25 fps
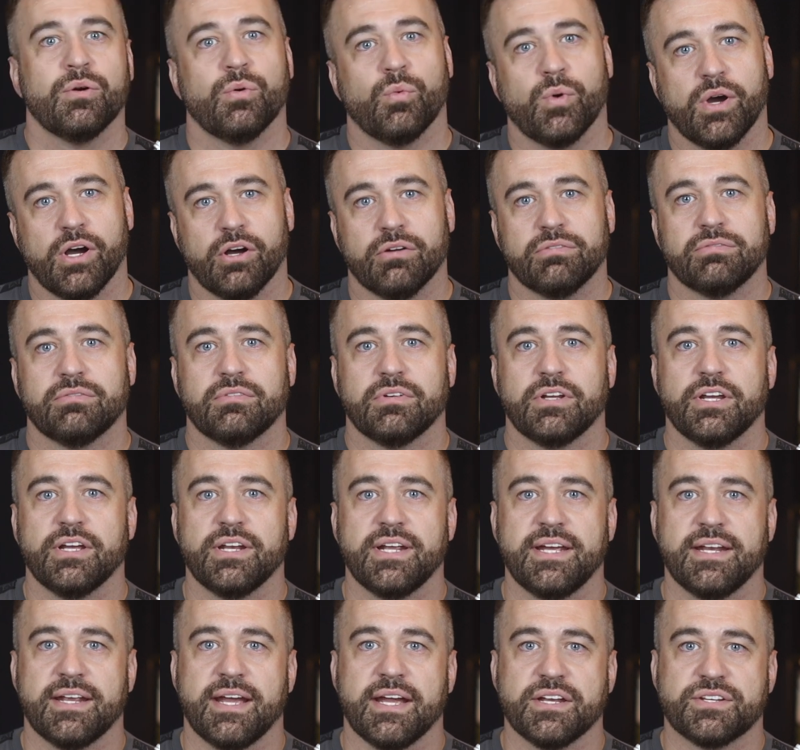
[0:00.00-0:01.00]
Well, you
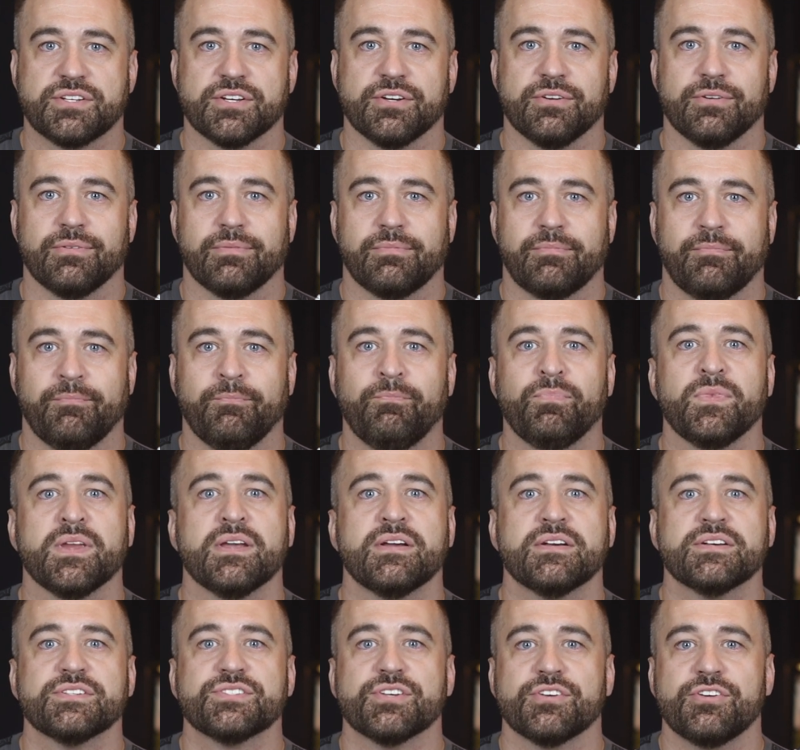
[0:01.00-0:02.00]
need A2.
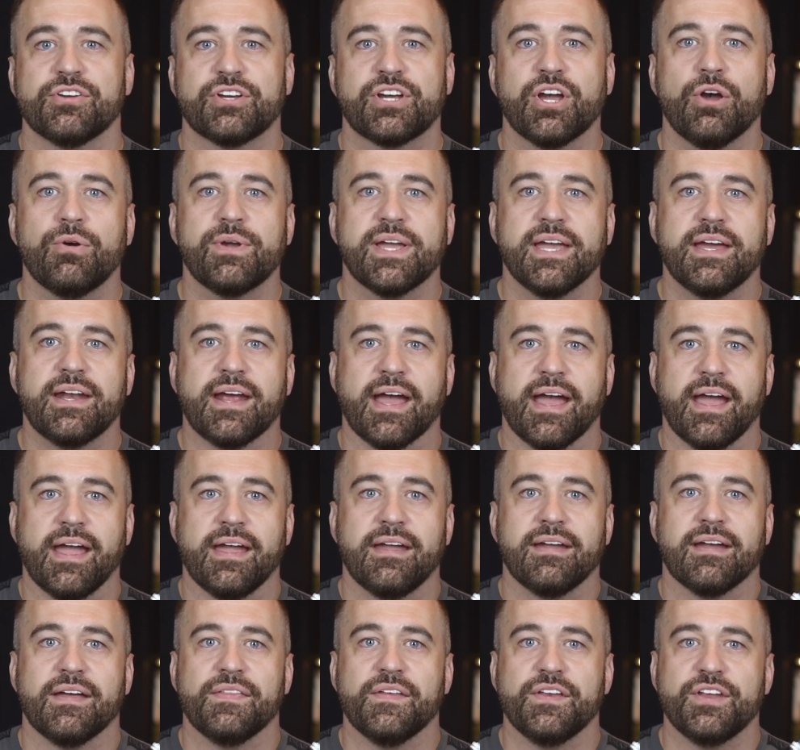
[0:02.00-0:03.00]
So you go get
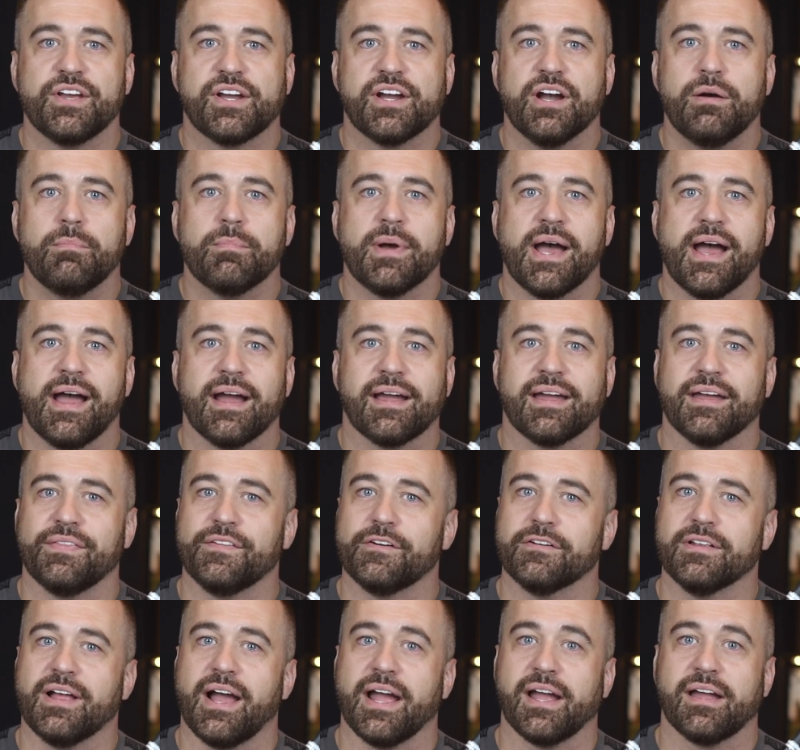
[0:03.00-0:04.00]
A, and then you come back
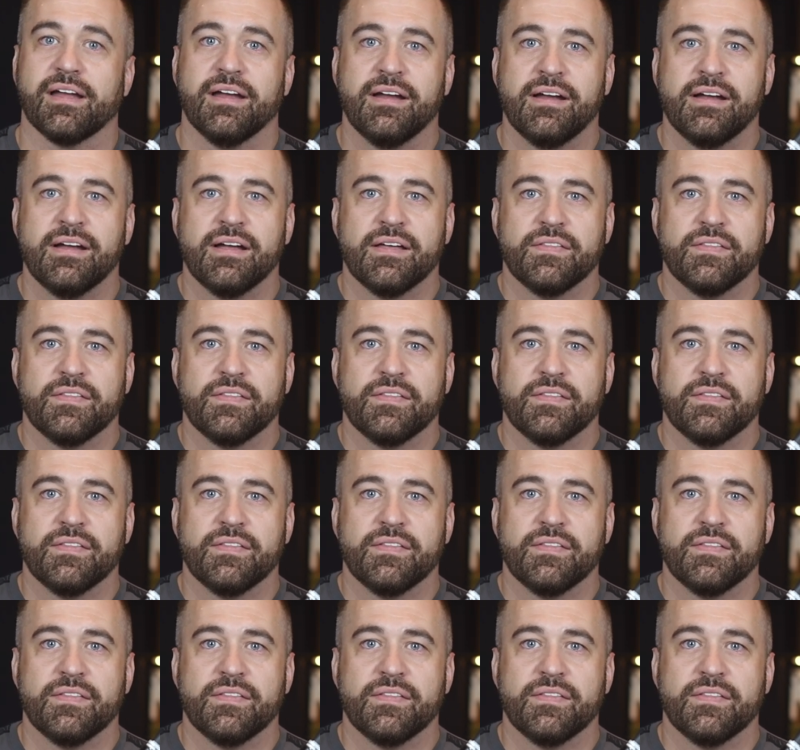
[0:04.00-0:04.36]
and they're like,